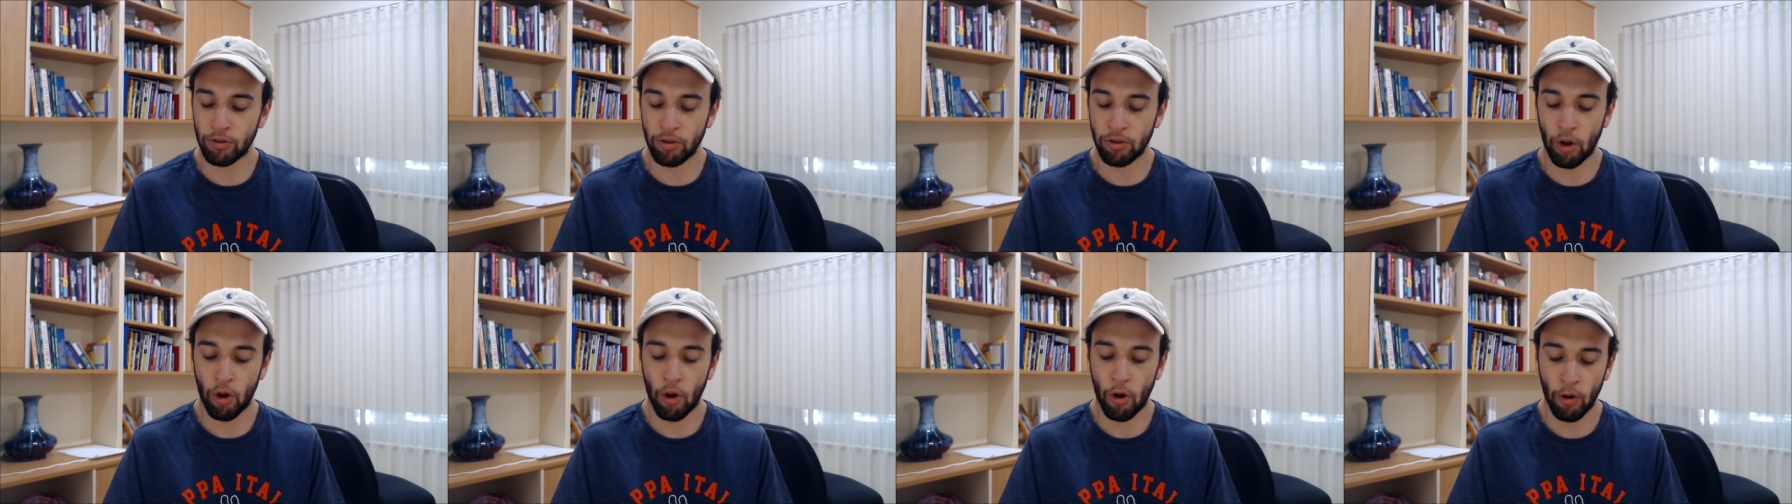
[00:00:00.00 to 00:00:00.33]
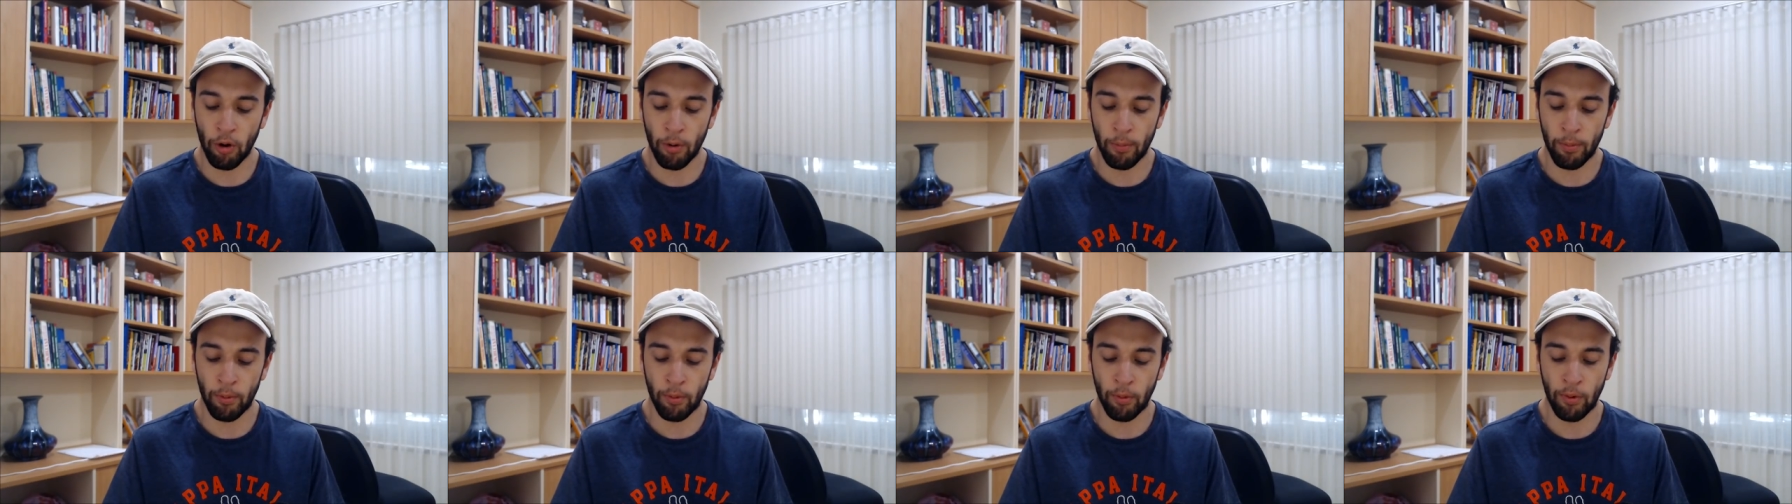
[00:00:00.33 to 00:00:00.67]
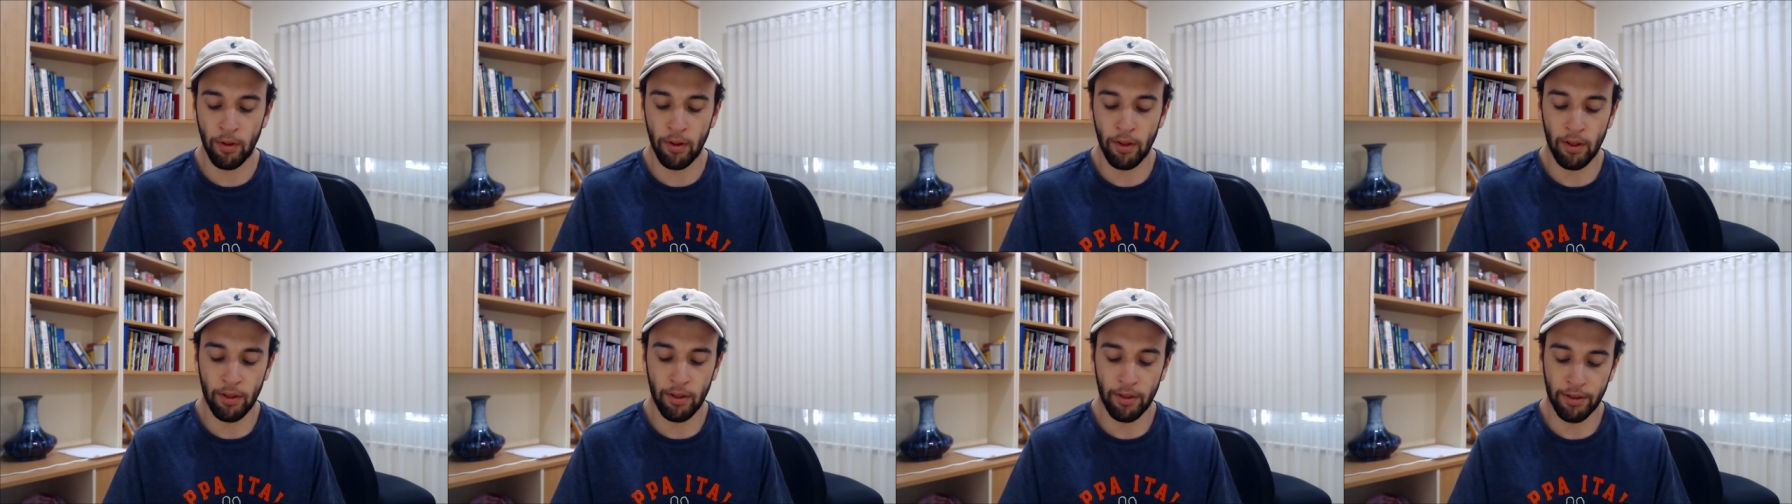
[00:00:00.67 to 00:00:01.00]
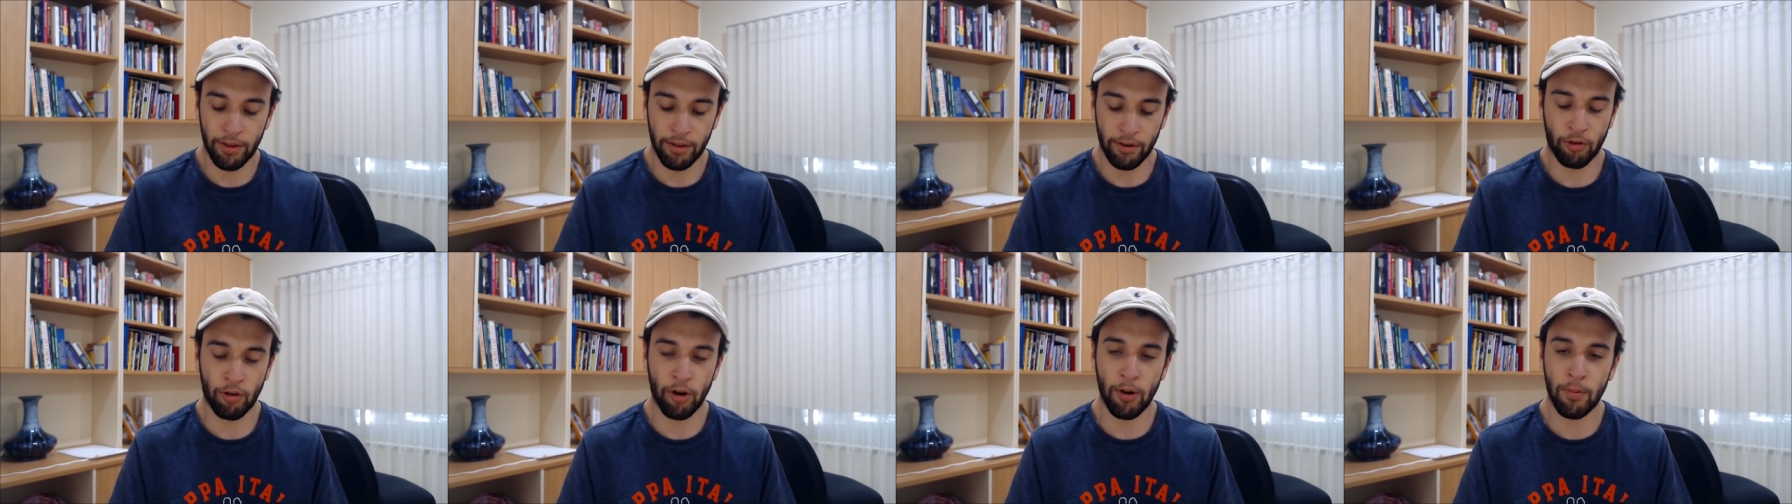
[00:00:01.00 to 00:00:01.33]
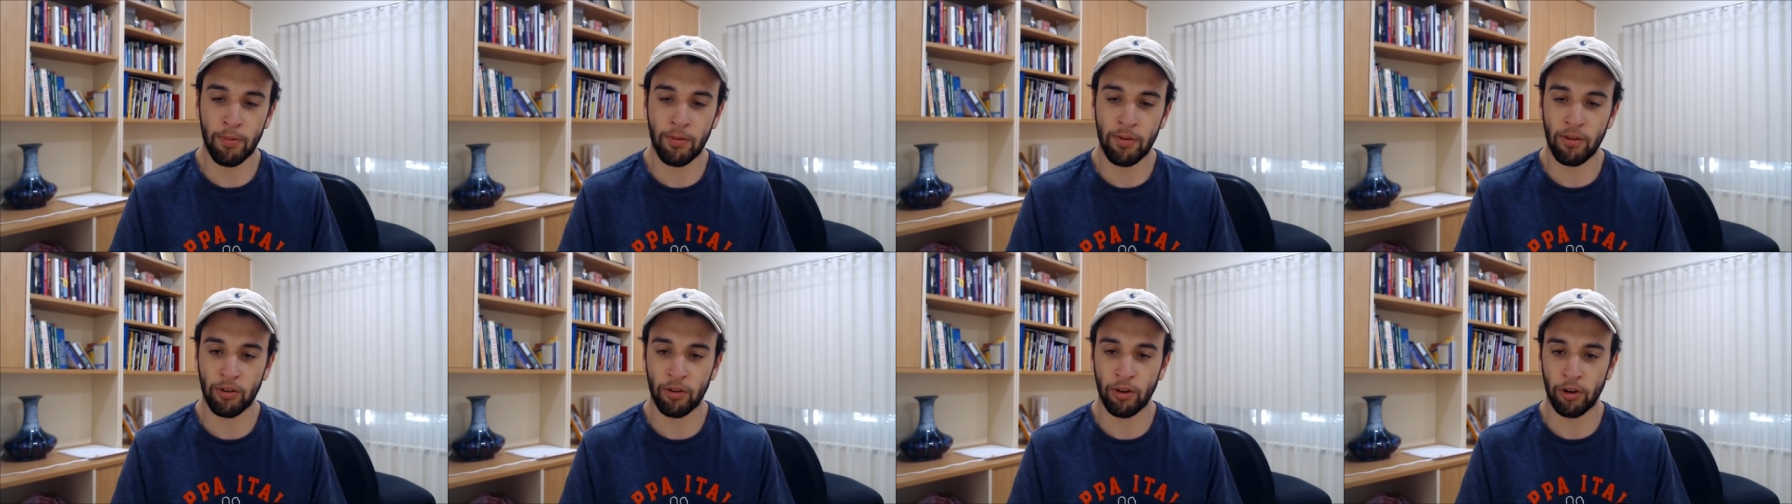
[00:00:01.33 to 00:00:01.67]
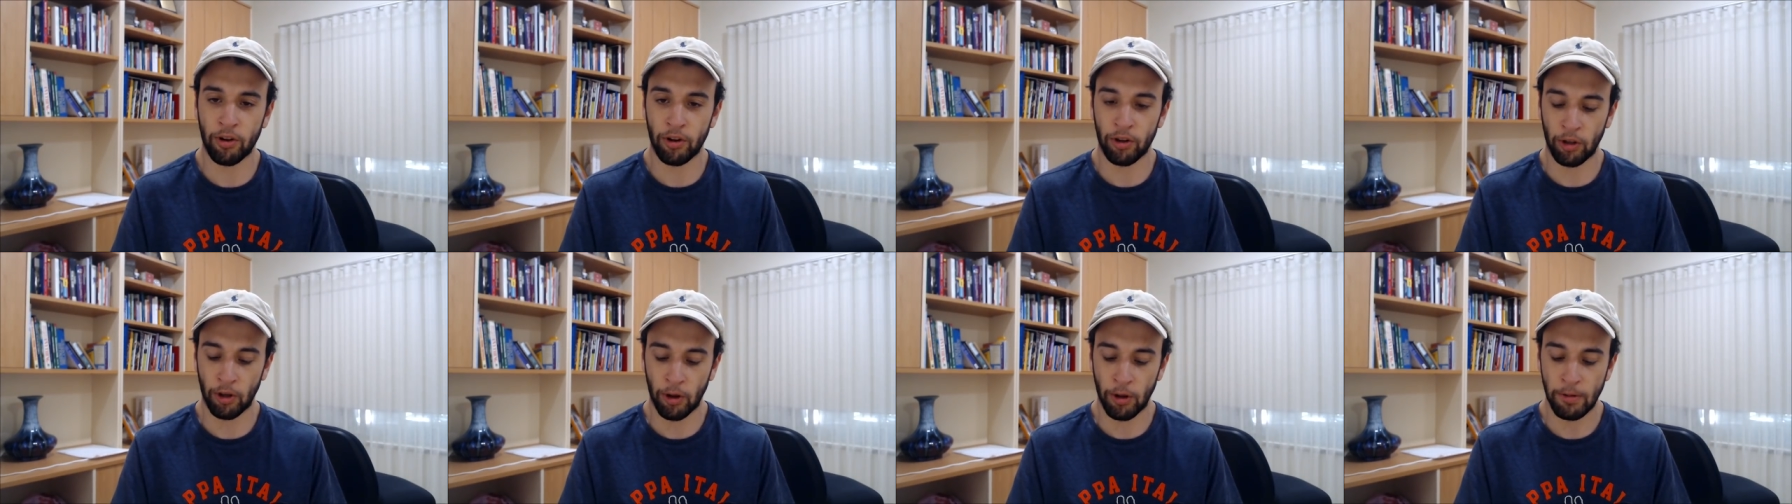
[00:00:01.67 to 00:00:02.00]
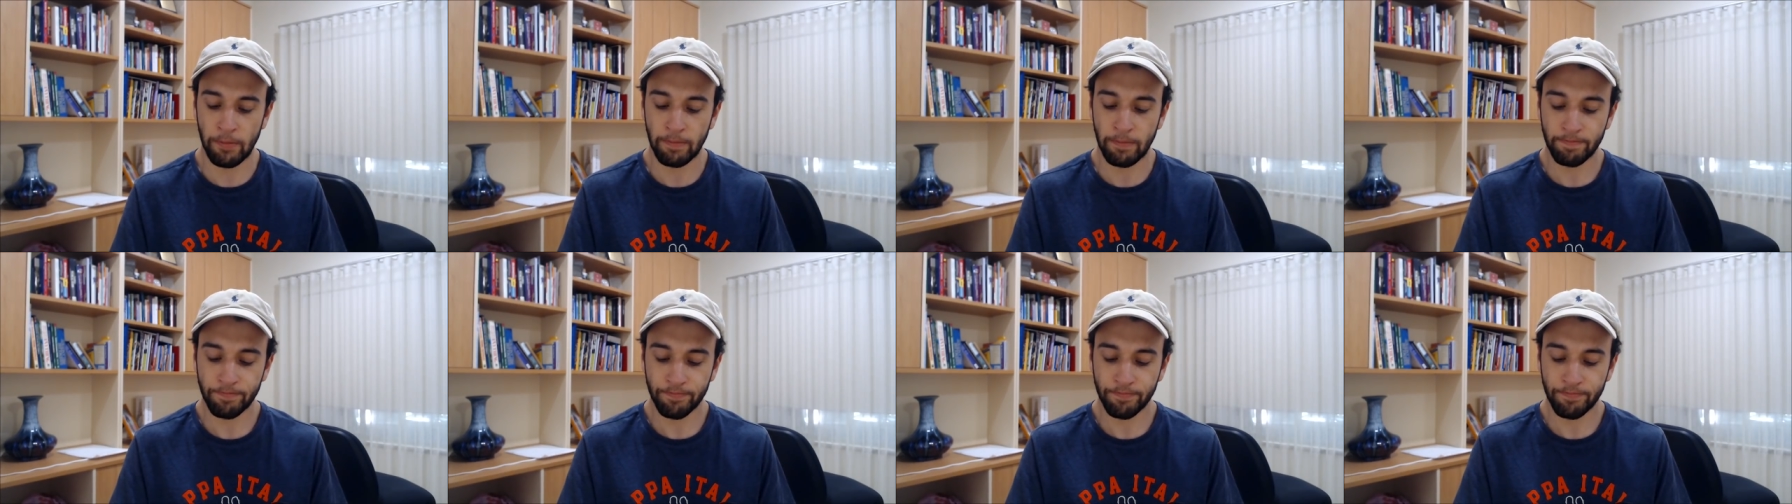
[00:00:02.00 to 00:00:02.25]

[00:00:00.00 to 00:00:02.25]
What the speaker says: horrible. Cripps has got to go.